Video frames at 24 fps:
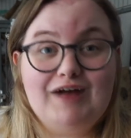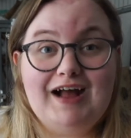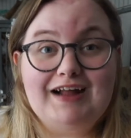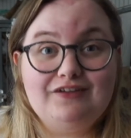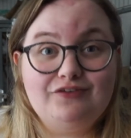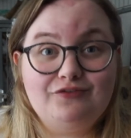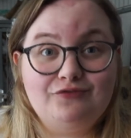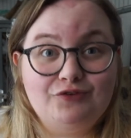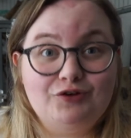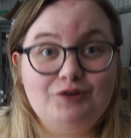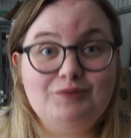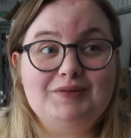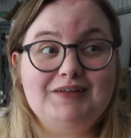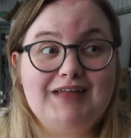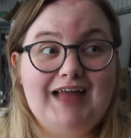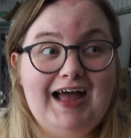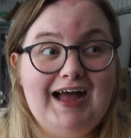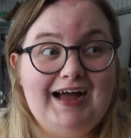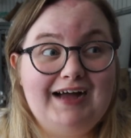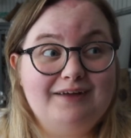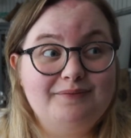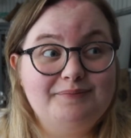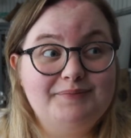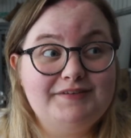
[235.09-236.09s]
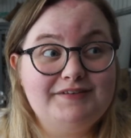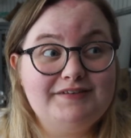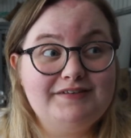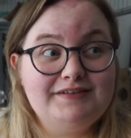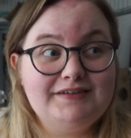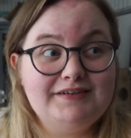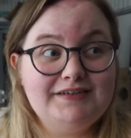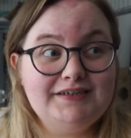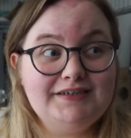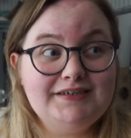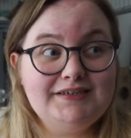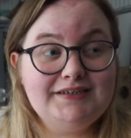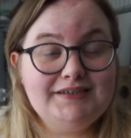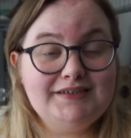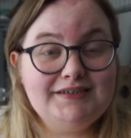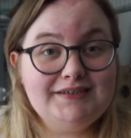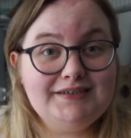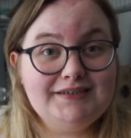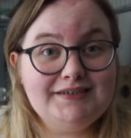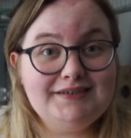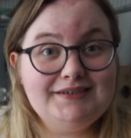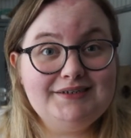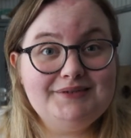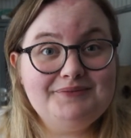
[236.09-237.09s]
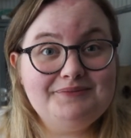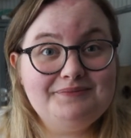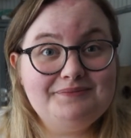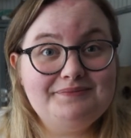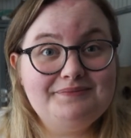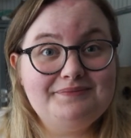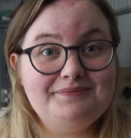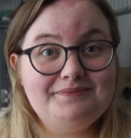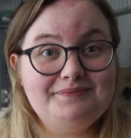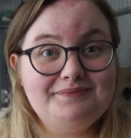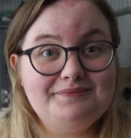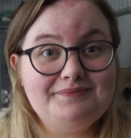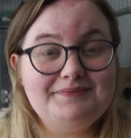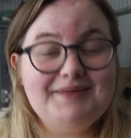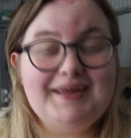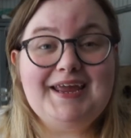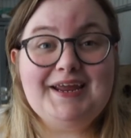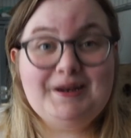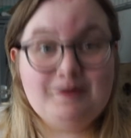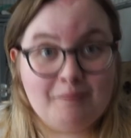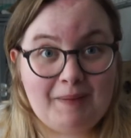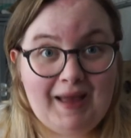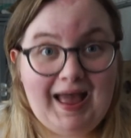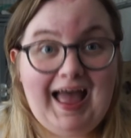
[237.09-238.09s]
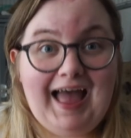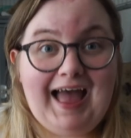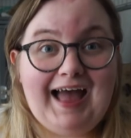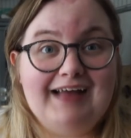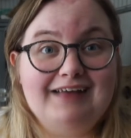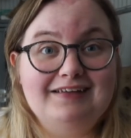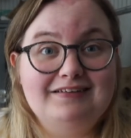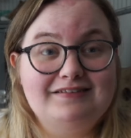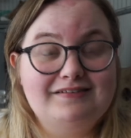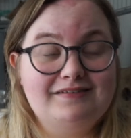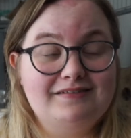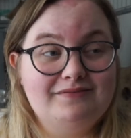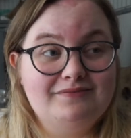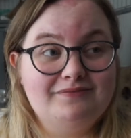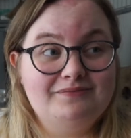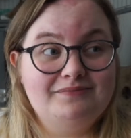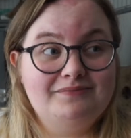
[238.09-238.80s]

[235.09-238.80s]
from labs in pairs.